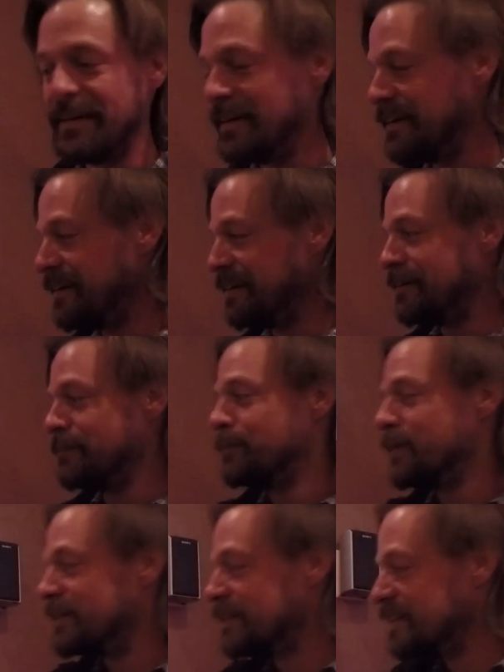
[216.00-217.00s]

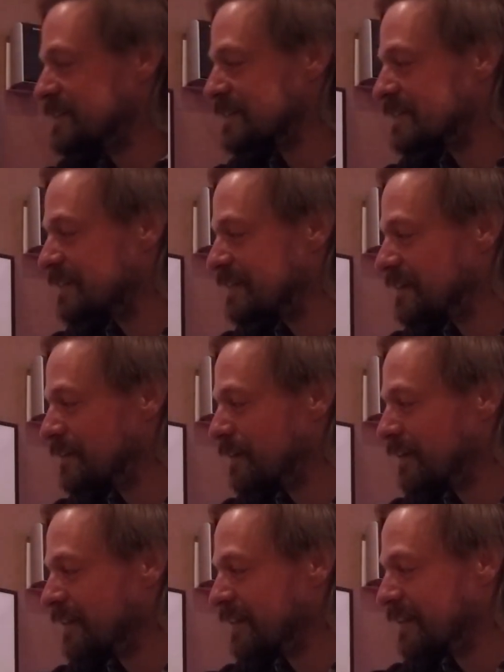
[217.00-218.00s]
but these
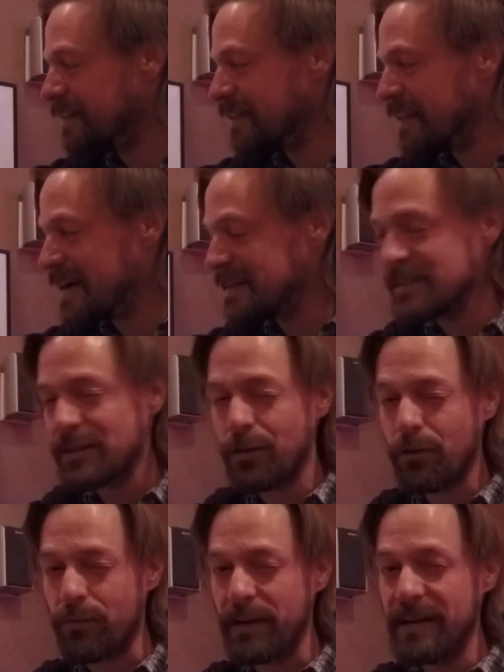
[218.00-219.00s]
last
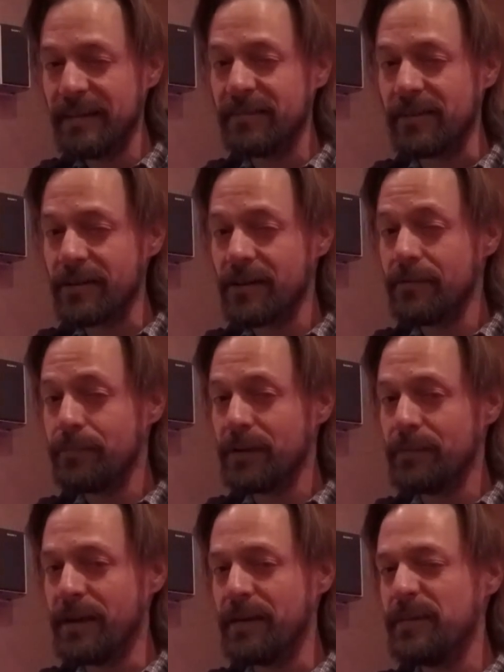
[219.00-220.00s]
three, they're going to
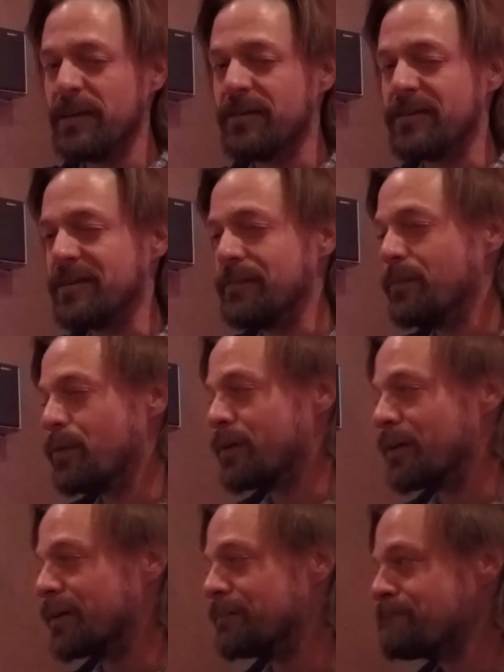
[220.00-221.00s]
be maybe your
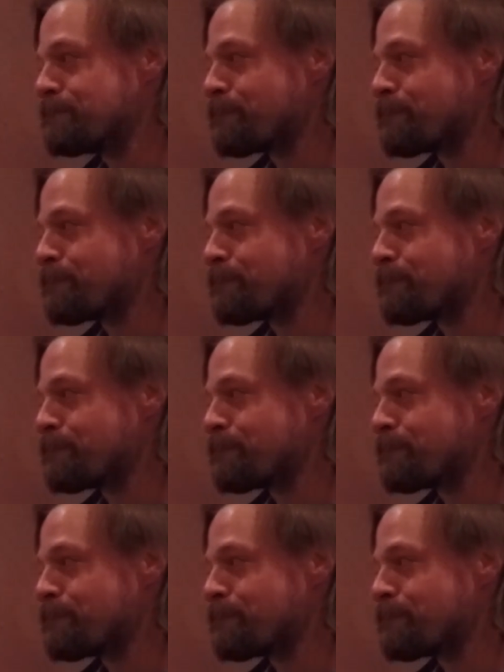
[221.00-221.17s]
more